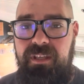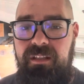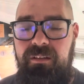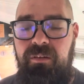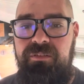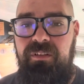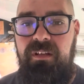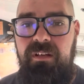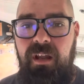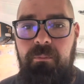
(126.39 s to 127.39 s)
And those are the
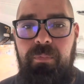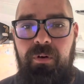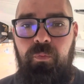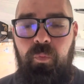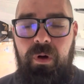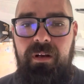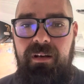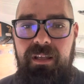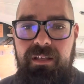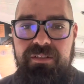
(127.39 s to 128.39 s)
number one
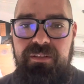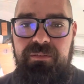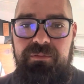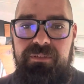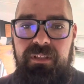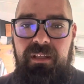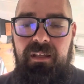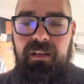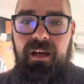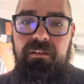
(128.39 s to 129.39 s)
issues
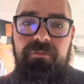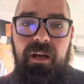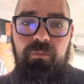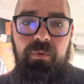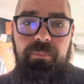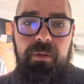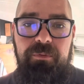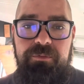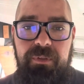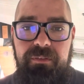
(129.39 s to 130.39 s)
I find with
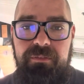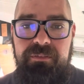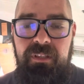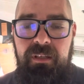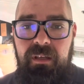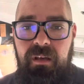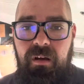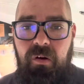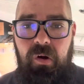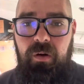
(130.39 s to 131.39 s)
people's builds,
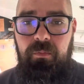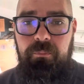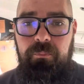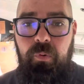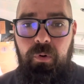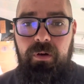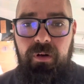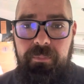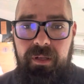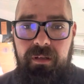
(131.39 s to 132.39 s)
are poor
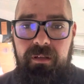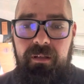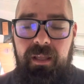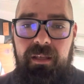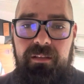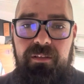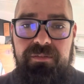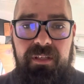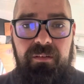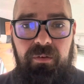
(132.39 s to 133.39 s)
crimping and
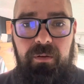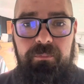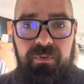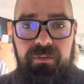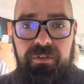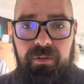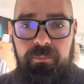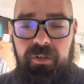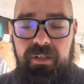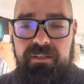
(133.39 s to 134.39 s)
using the wrong
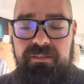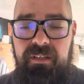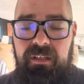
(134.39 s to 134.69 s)
terminal ends.